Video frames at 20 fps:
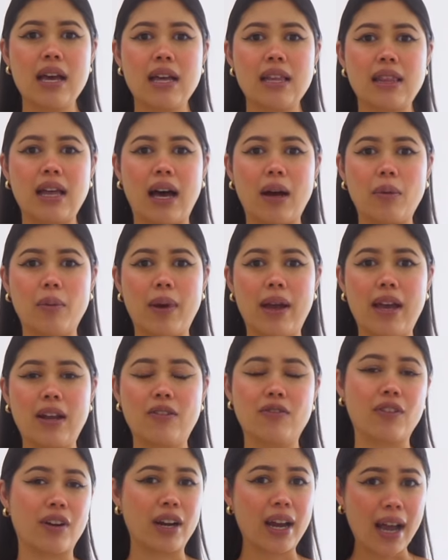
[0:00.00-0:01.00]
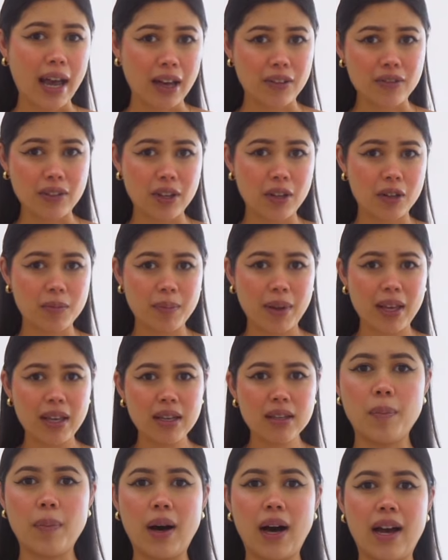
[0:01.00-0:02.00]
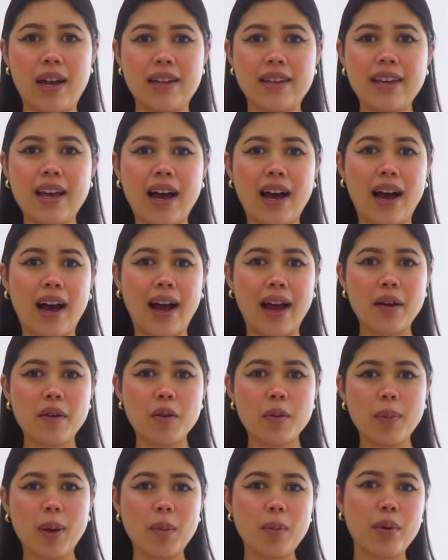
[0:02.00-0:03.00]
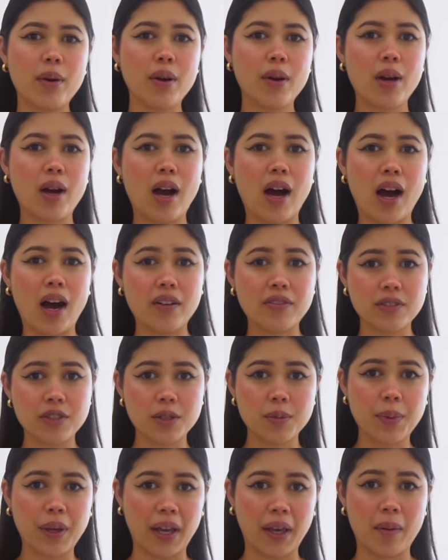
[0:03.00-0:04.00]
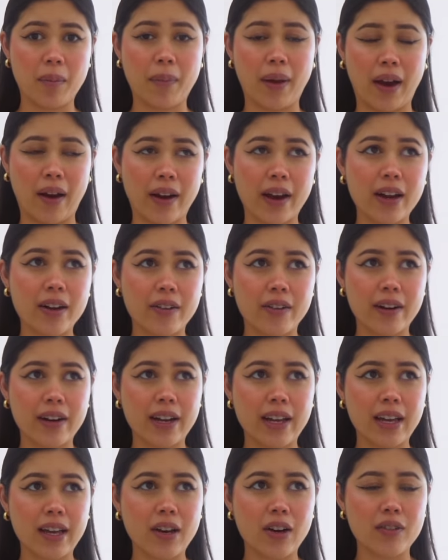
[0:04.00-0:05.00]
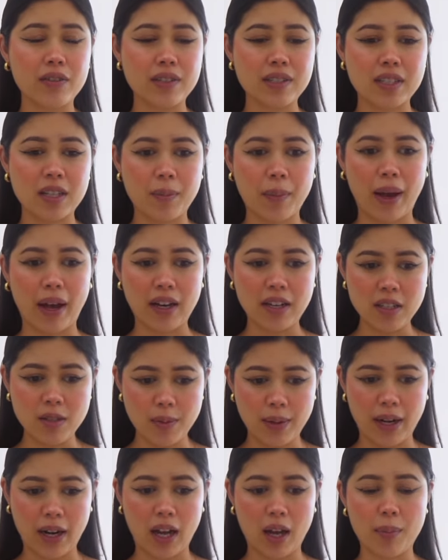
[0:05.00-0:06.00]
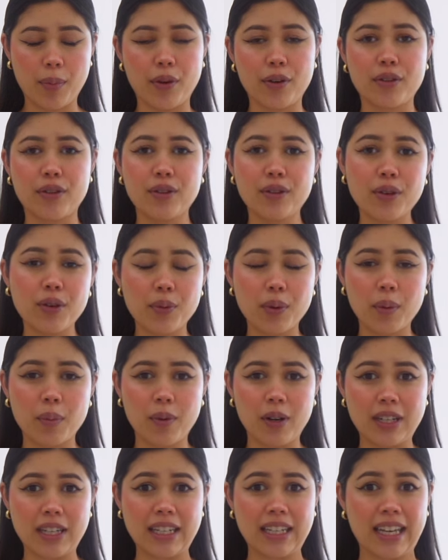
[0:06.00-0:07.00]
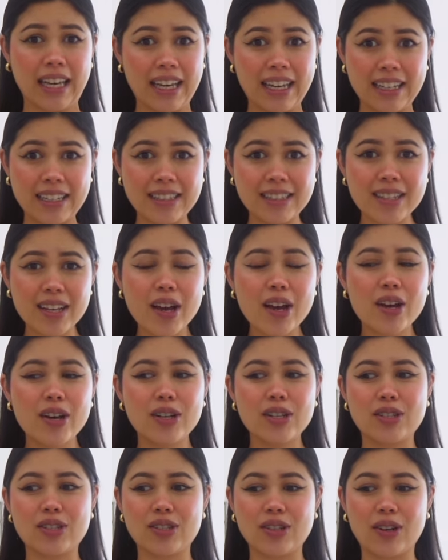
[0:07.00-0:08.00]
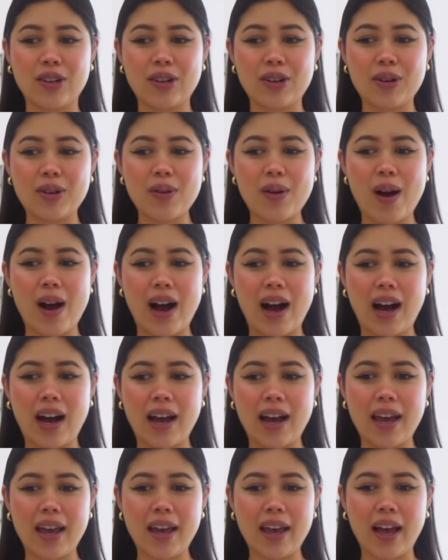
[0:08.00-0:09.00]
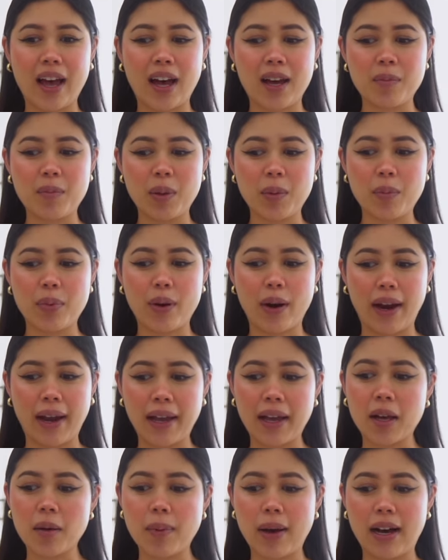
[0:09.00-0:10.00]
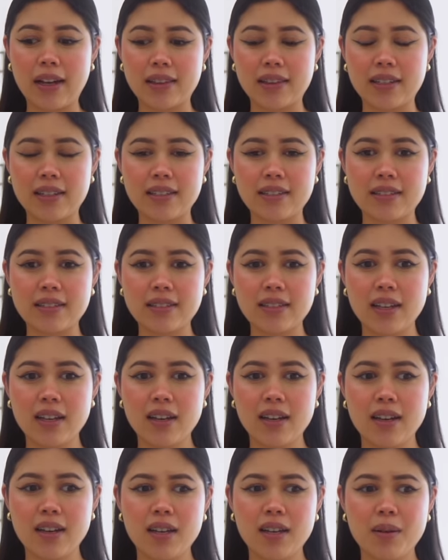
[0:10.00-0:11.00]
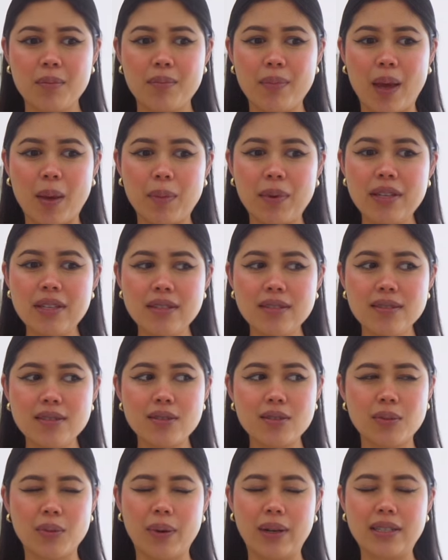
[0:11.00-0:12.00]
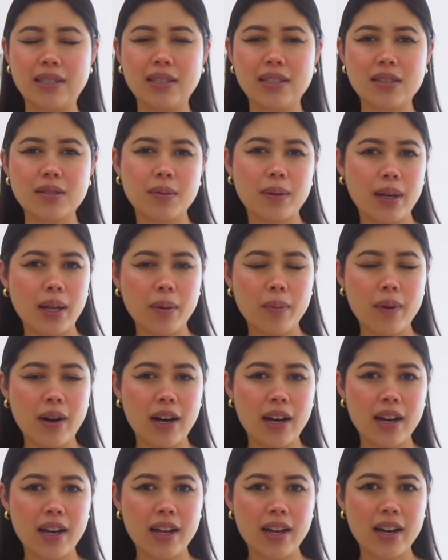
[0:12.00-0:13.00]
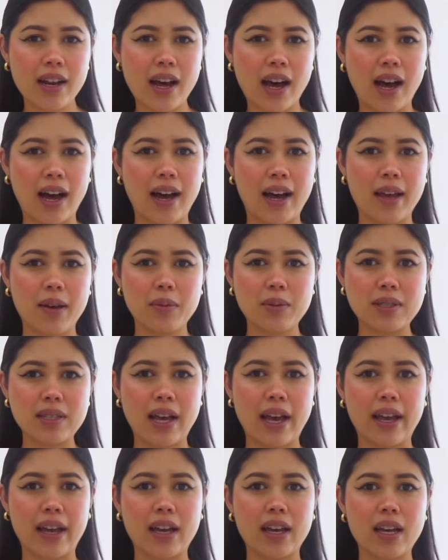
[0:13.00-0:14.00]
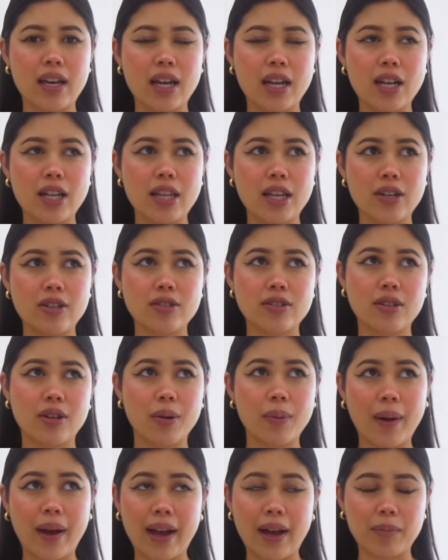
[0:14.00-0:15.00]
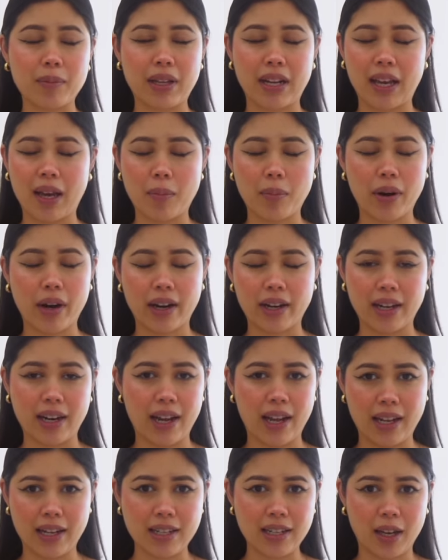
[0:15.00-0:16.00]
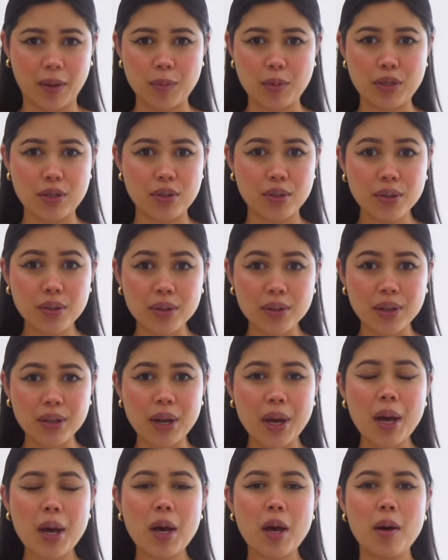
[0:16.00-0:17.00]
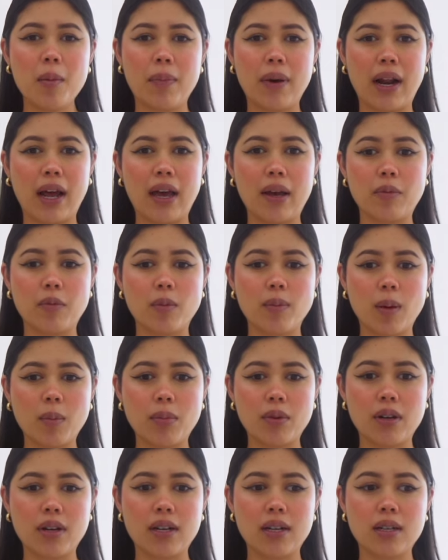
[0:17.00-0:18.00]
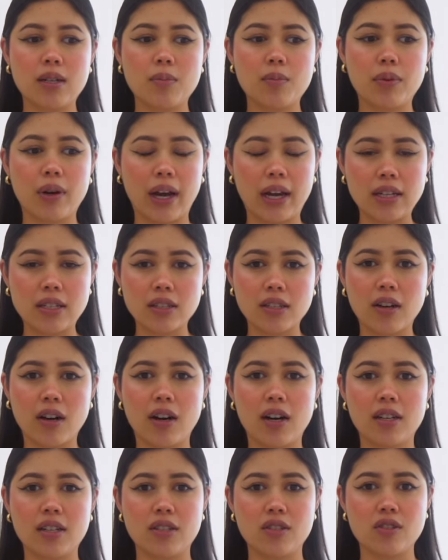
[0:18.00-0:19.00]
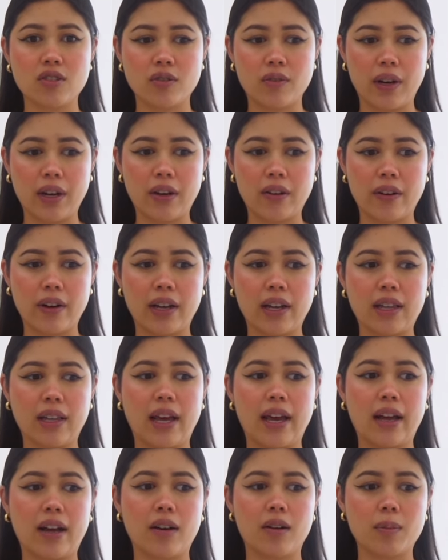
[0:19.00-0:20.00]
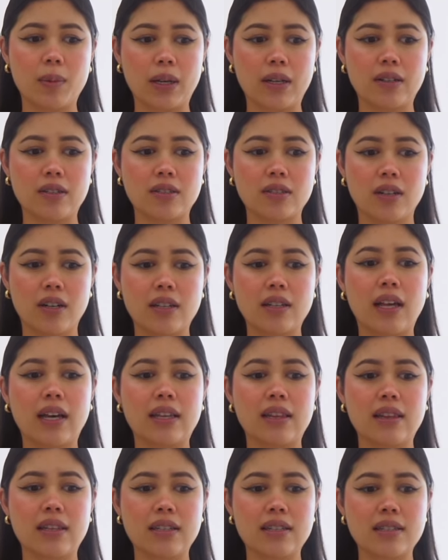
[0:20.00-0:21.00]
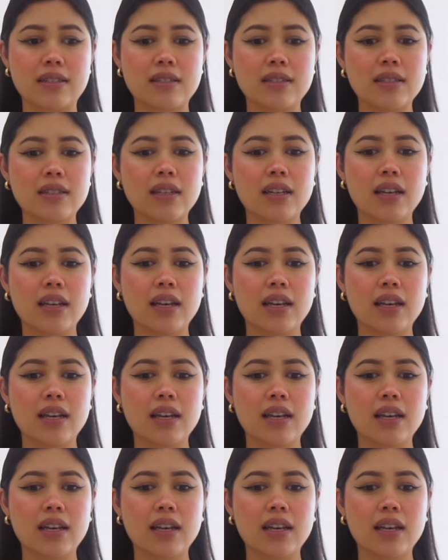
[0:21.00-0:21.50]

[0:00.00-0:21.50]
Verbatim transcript: that weighed very heavily on me. But yeah, I remember after being married already, obviously my husband and I both knew we wanted kids. So I had been praying about this maybe since 2021. I was like, there's no way I'm gonna get pregnant anytime soon. But I remember praying to God and surrendering like, oh my gosh, God, like this,